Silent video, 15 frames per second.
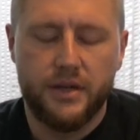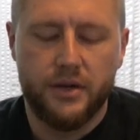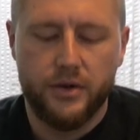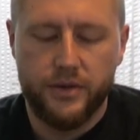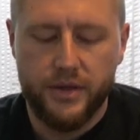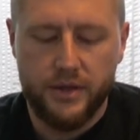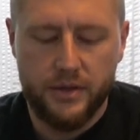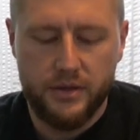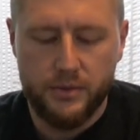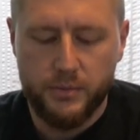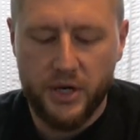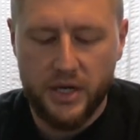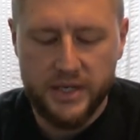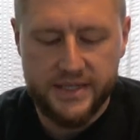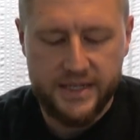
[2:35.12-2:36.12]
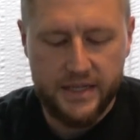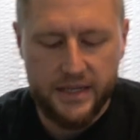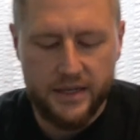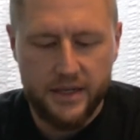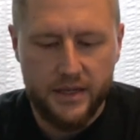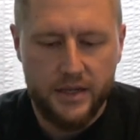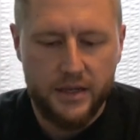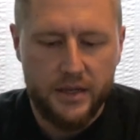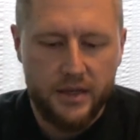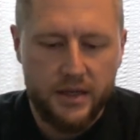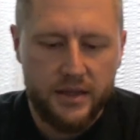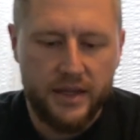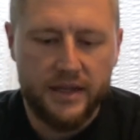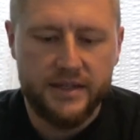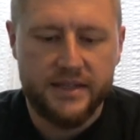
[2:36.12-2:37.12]
or the LeBron 10,
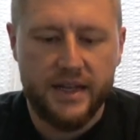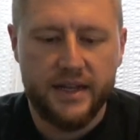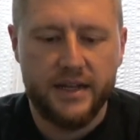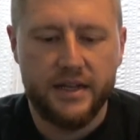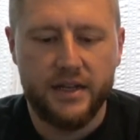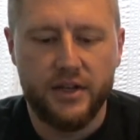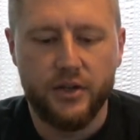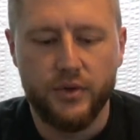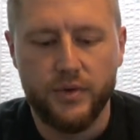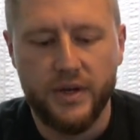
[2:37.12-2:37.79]
they decided to do